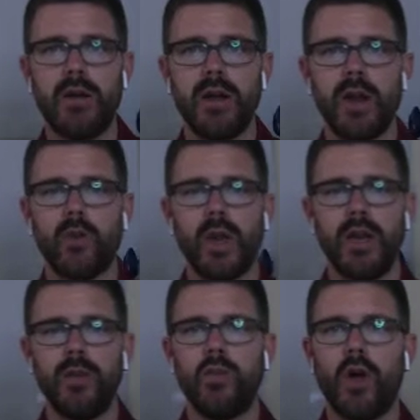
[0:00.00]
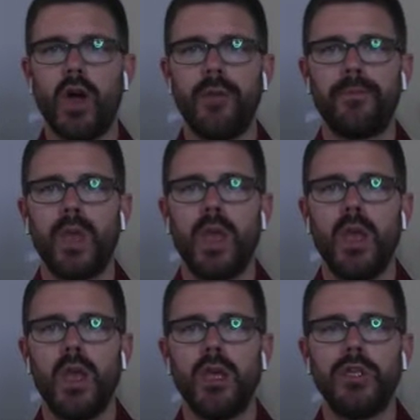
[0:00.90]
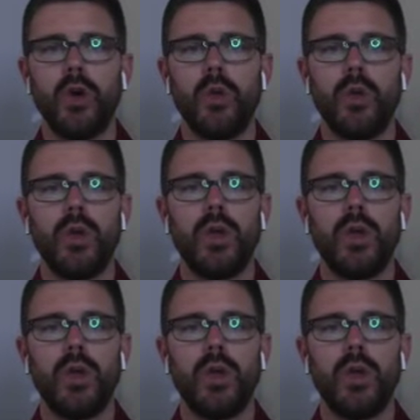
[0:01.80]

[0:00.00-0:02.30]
and now you're ready to move on. So